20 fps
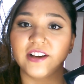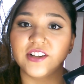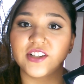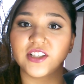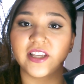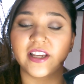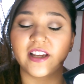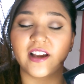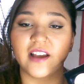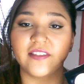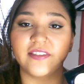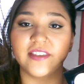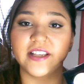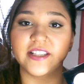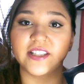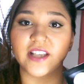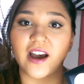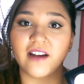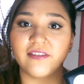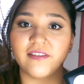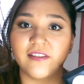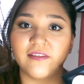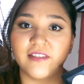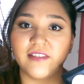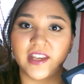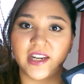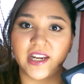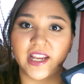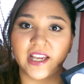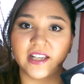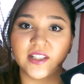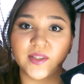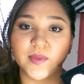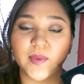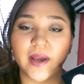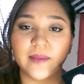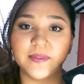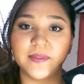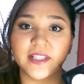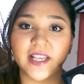actually got this off of the NYX
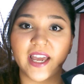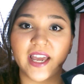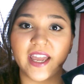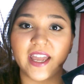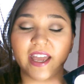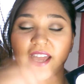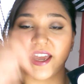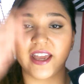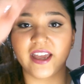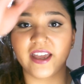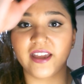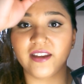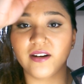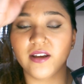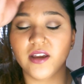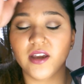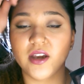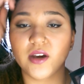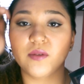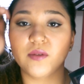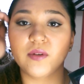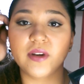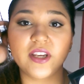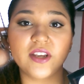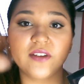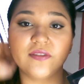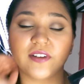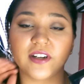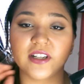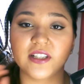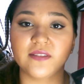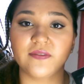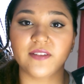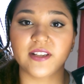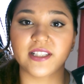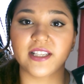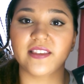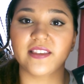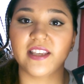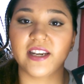website, and when you first
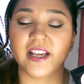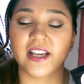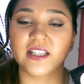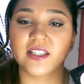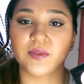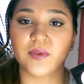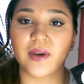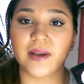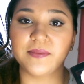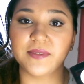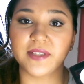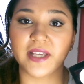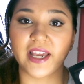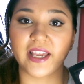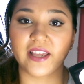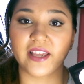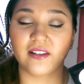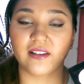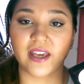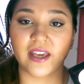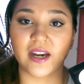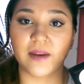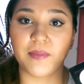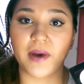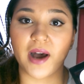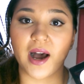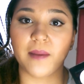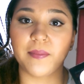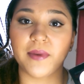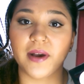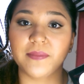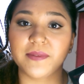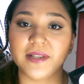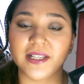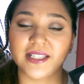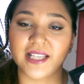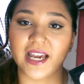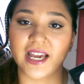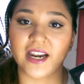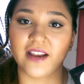visit the NYX website you'll get a pop-up
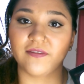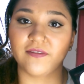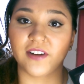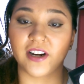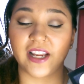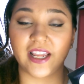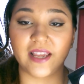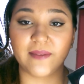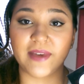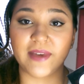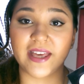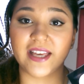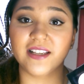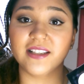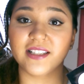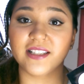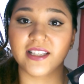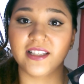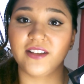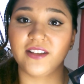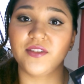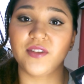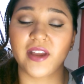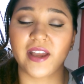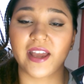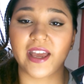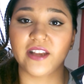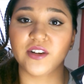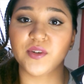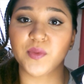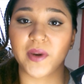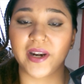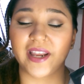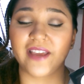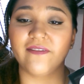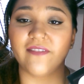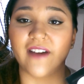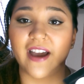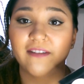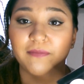to sign up for emails and you can get
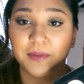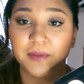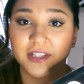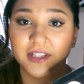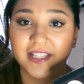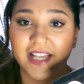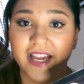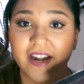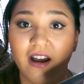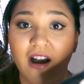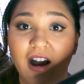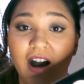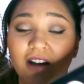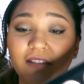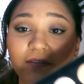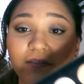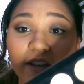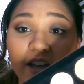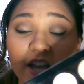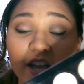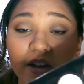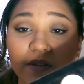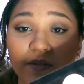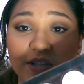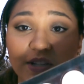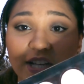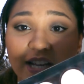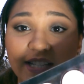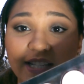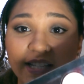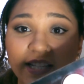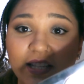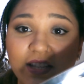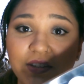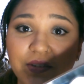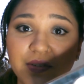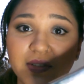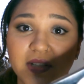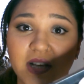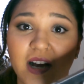25% off, which I did
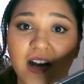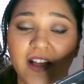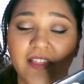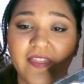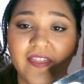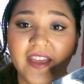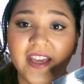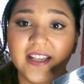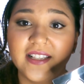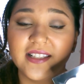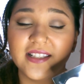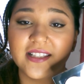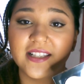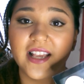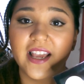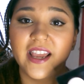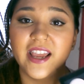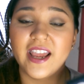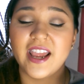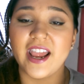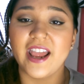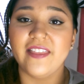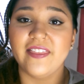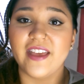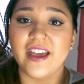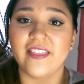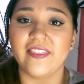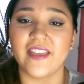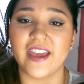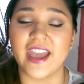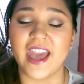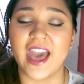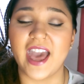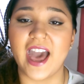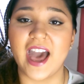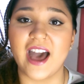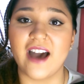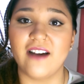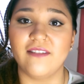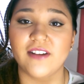use on this. And then they
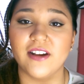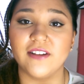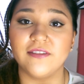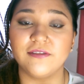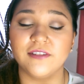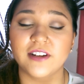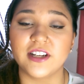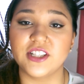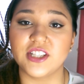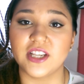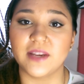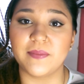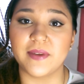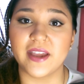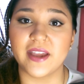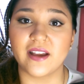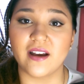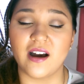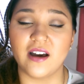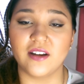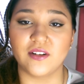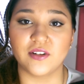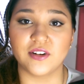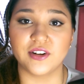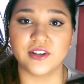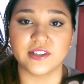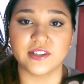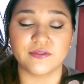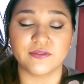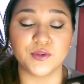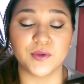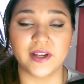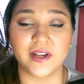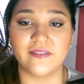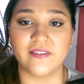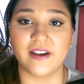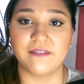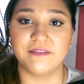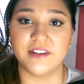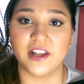have free shipping on orders of
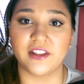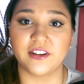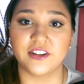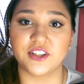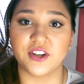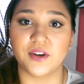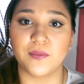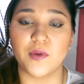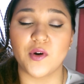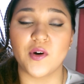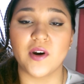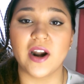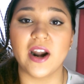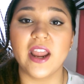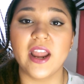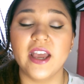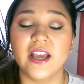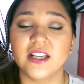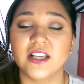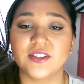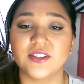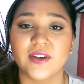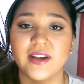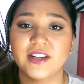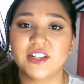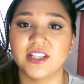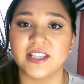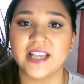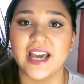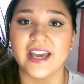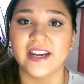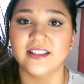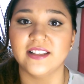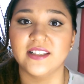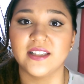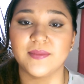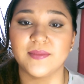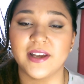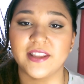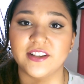$25 or more, so I just added
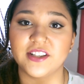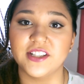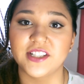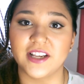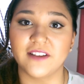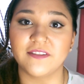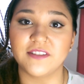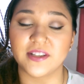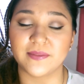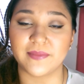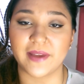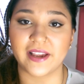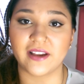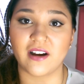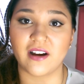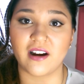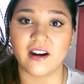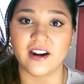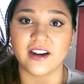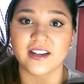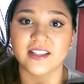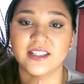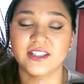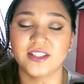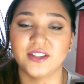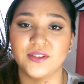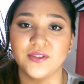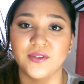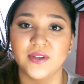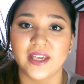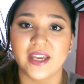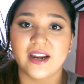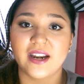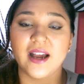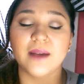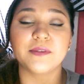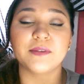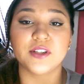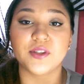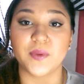some other stuff to my cart to get it
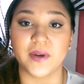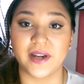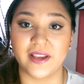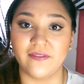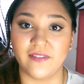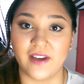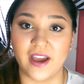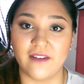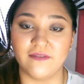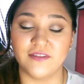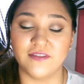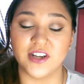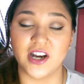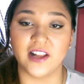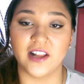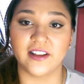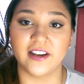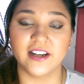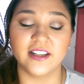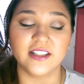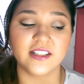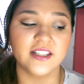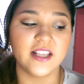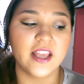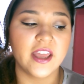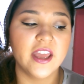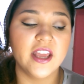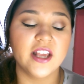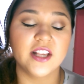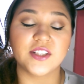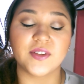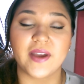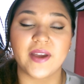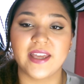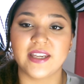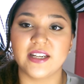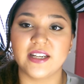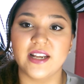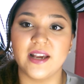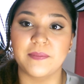up to $25. So I
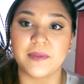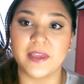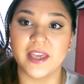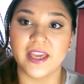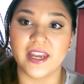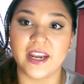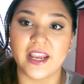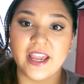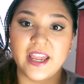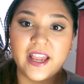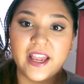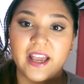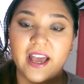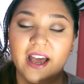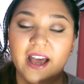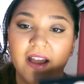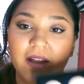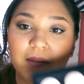ended up getting